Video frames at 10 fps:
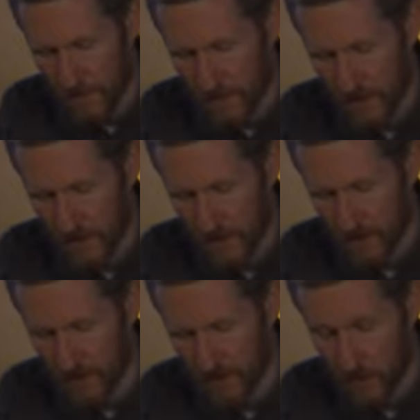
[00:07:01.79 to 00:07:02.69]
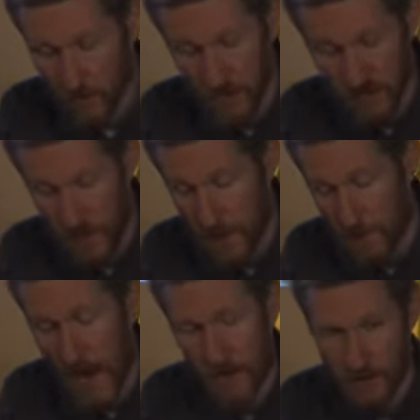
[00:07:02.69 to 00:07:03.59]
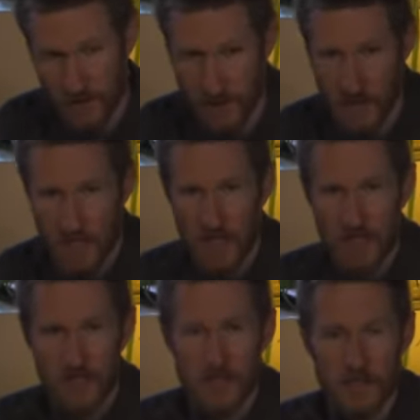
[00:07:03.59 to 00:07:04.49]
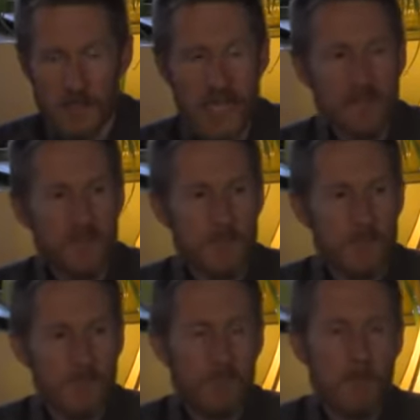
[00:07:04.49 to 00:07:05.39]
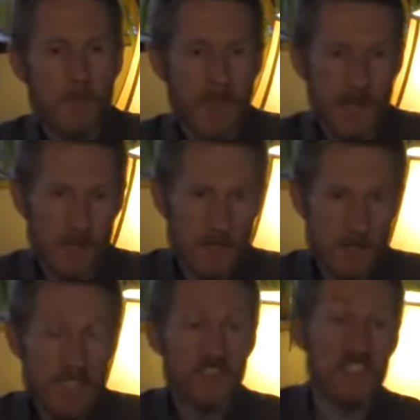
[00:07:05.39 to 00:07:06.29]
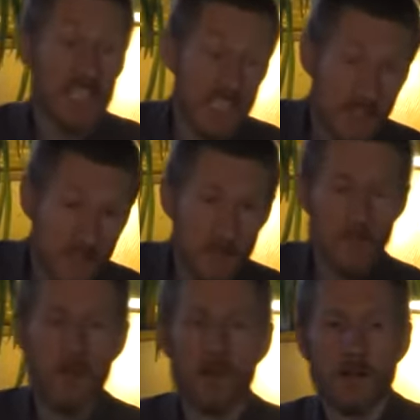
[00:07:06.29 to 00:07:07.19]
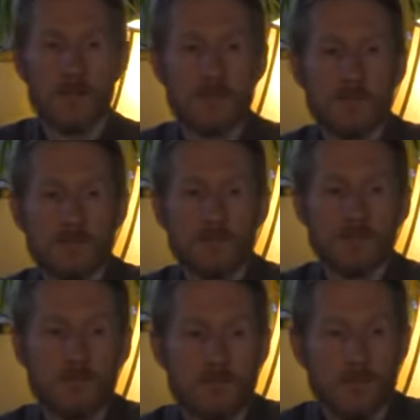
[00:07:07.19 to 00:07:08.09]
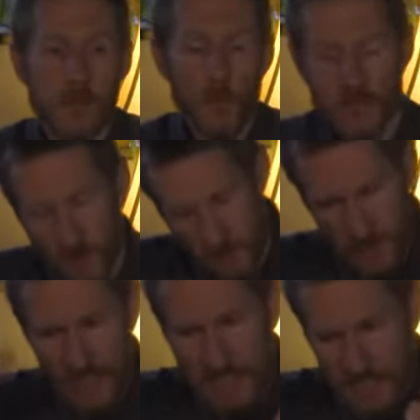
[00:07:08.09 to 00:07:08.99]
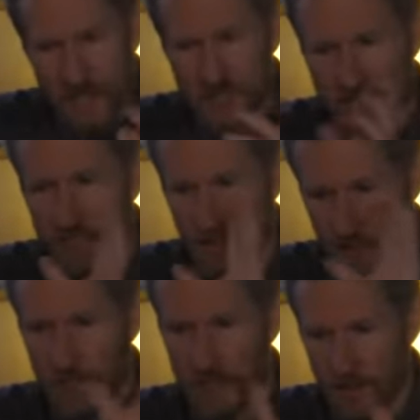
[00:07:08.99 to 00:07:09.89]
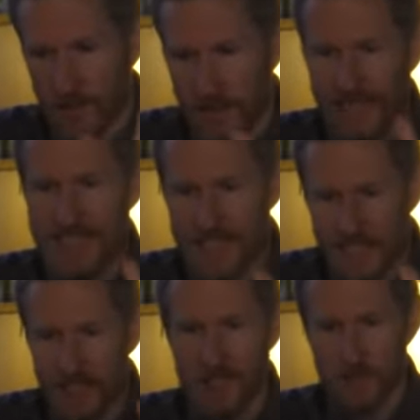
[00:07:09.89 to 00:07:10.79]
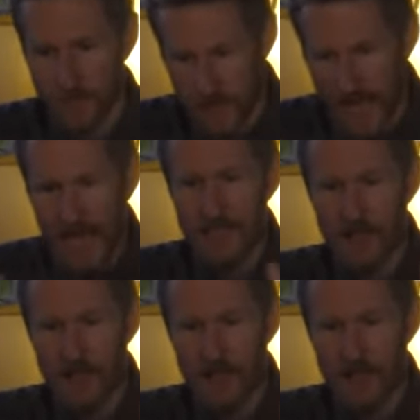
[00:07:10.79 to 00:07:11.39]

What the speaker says: of the Pharisees, which is hypocrisy. Leaven means yeast. When you start thinking yeast, you get an idea of the